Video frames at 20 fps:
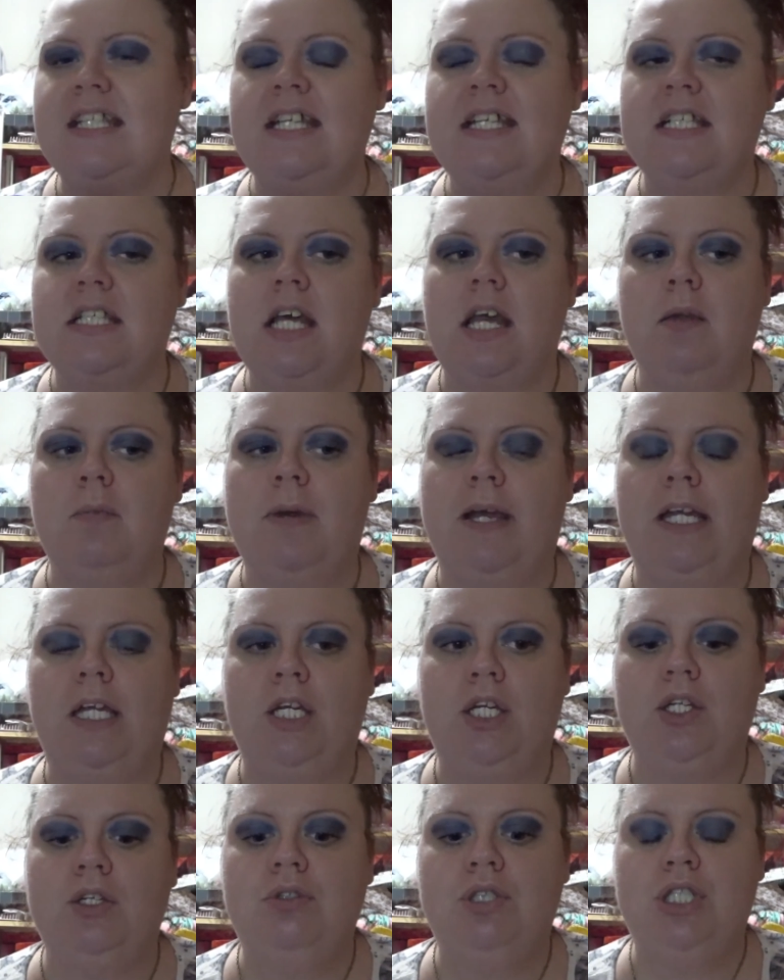is like my
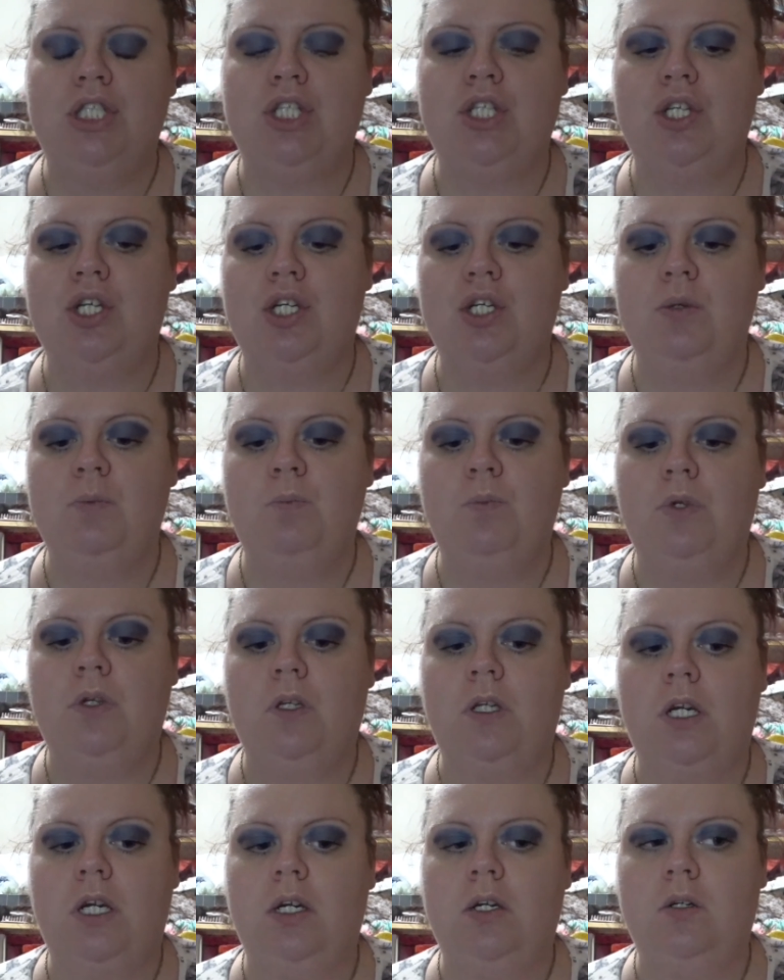YouTube
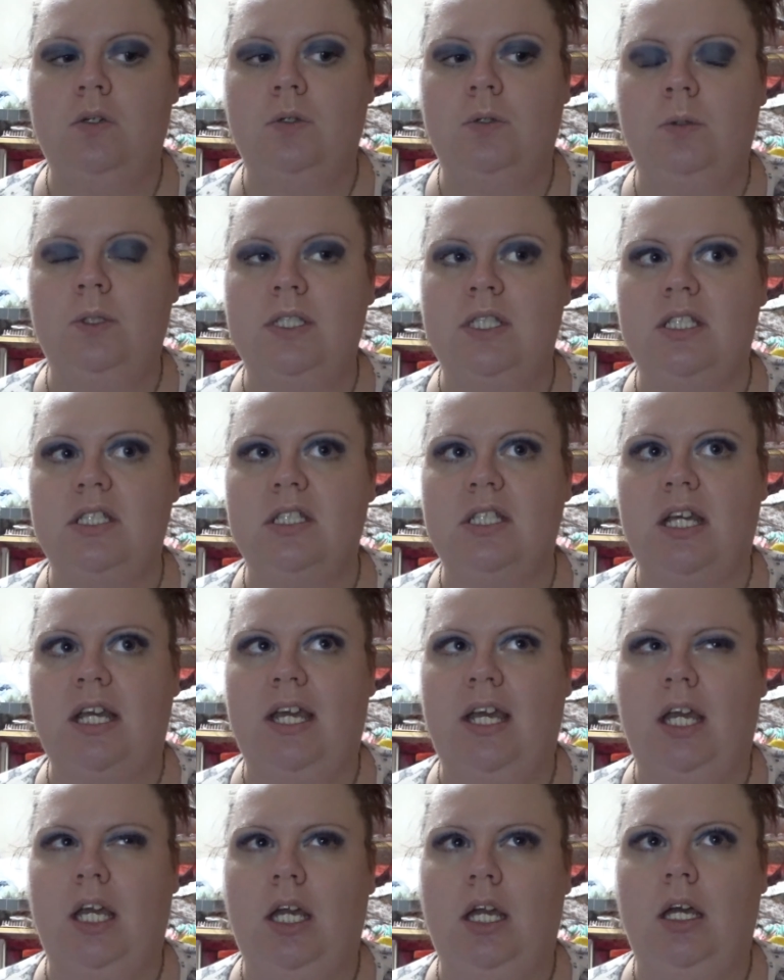notes
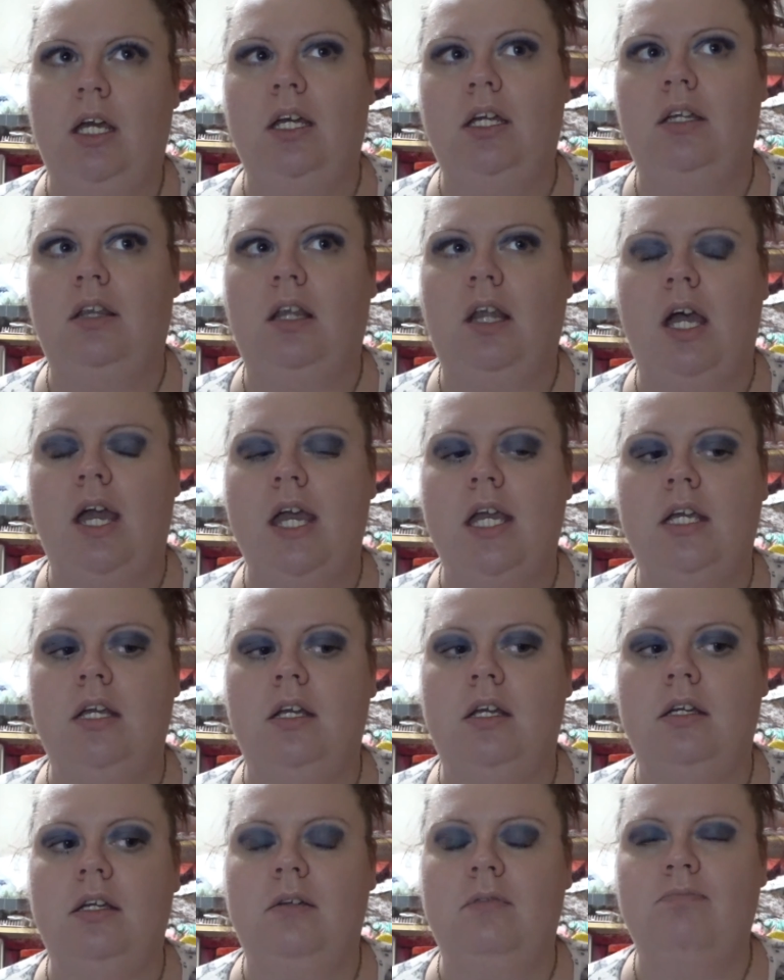and like
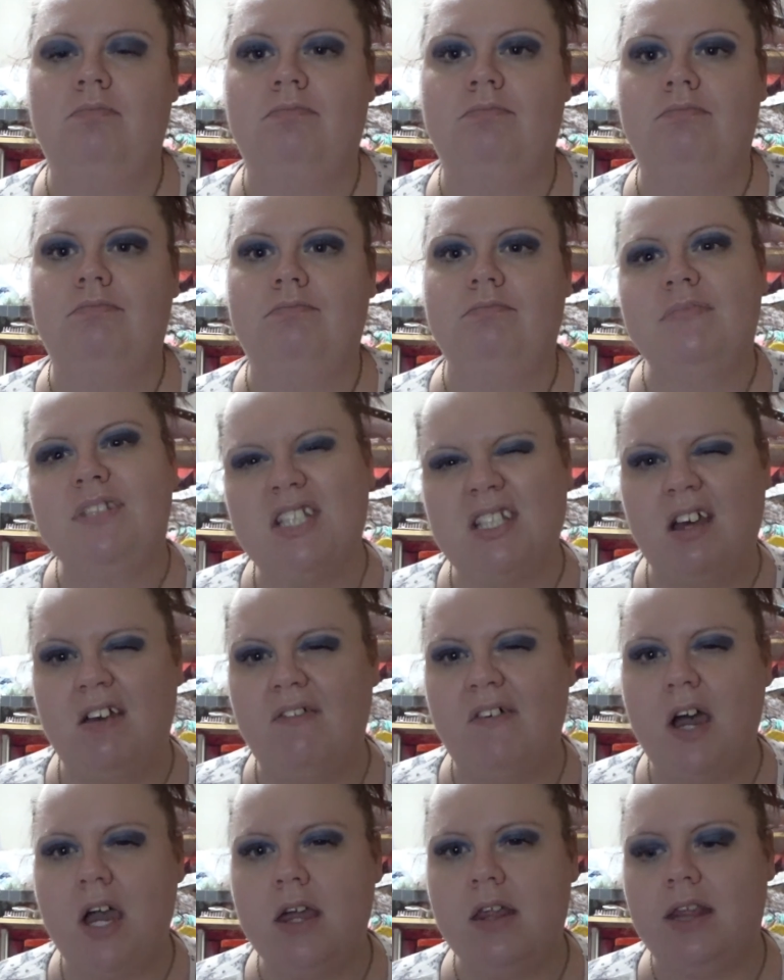stuff
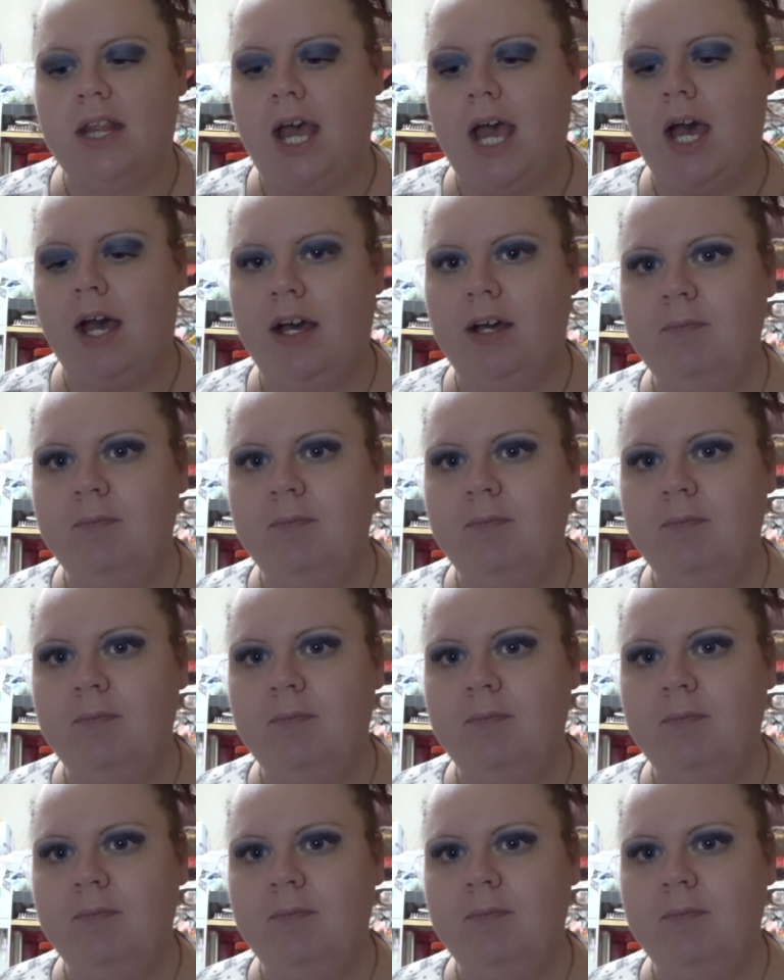like that.